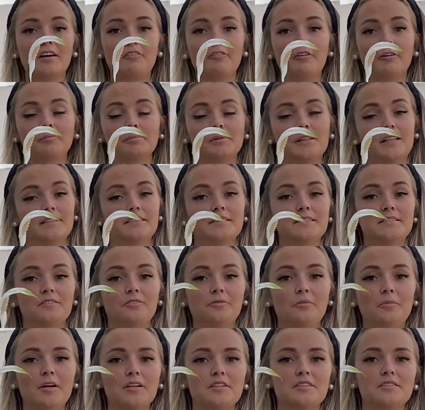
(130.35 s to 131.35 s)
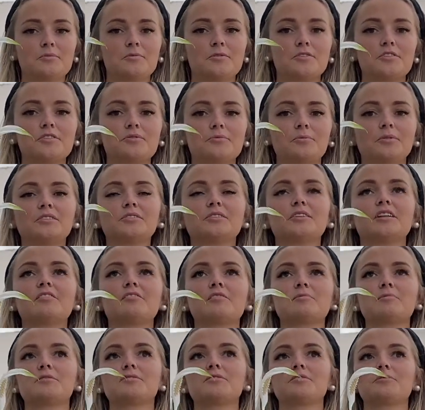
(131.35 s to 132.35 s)
our plants so much and we just want to give
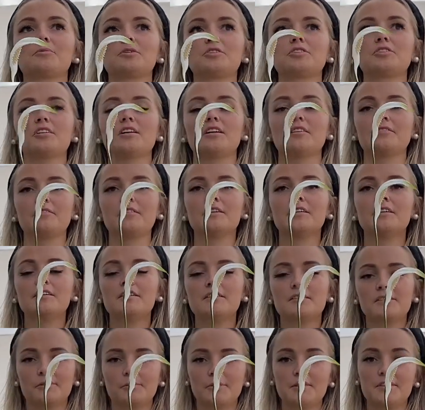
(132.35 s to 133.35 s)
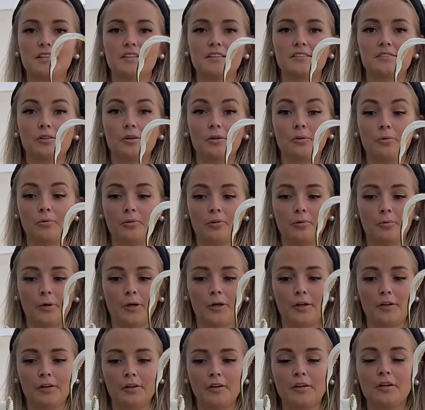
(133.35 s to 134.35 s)
them so much love, so we tend to
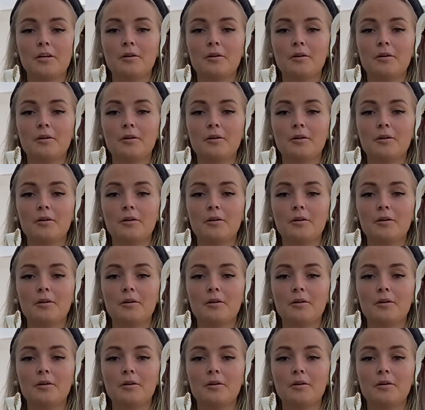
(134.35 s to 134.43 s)
overwater.